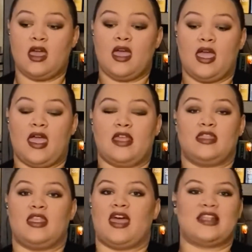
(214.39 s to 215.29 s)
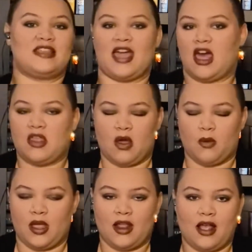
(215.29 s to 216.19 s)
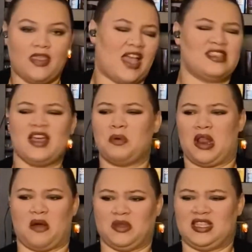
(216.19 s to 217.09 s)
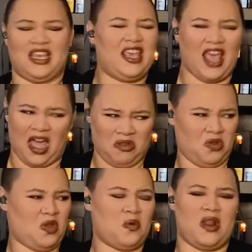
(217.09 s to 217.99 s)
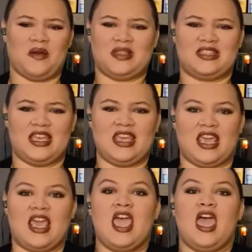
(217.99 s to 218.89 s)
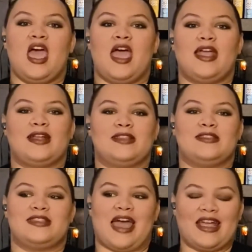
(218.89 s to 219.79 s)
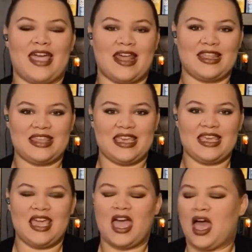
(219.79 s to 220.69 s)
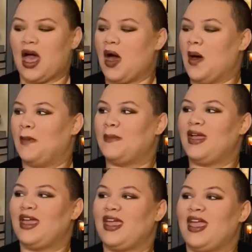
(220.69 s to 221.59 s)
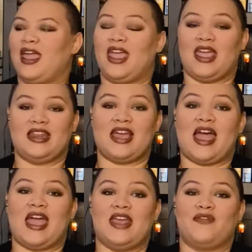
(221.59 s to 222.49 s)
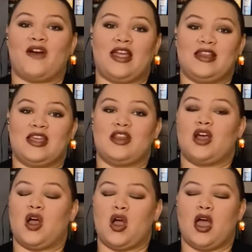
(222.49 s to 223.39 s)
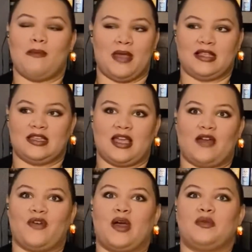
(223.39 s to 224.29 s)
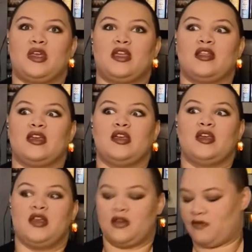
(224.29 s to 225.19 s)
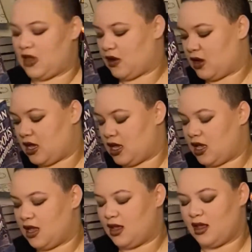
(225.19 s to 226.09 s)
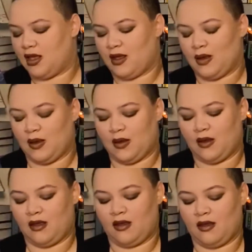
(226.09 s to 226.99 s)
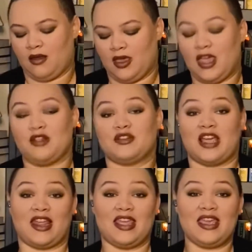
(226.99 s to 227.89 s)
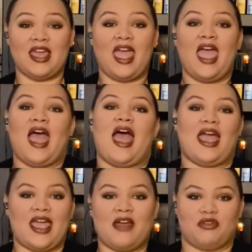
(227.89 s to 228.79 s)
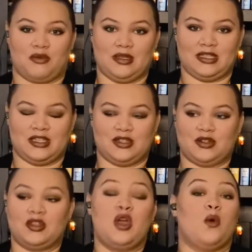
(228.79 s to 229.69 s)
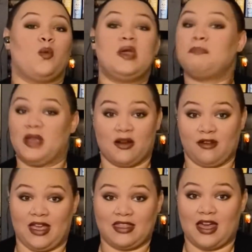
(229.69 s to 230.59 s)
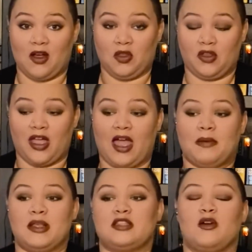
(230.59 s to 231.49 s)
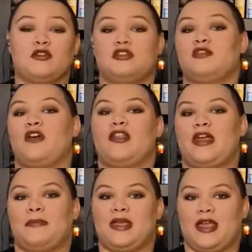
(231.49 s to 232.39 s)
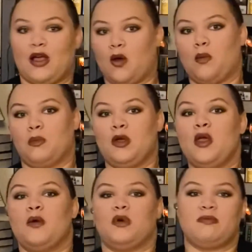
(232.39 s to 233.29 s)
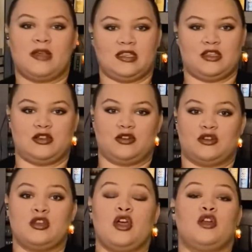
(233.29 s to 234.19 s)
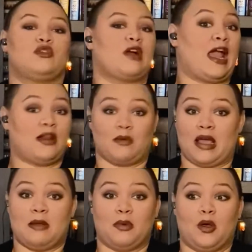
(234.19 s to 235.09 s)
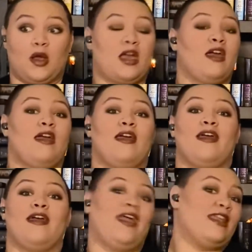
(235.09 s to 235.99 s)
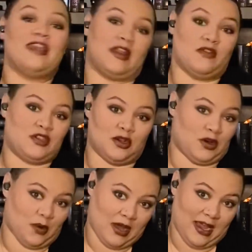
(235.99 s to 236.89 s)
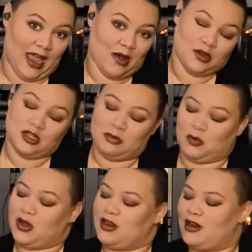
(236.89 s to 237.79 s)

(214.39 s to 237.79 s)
And that's not how that went. That's not what I was thinking. How do you know what I was thinking? And that kind of thing. And I find it amazing. I found it very entertaining. I have 3 sisters. We bicker like that all the time. And so it just felt like being at home with my sisters trying to write a book and none of us are agreeing how it should be written.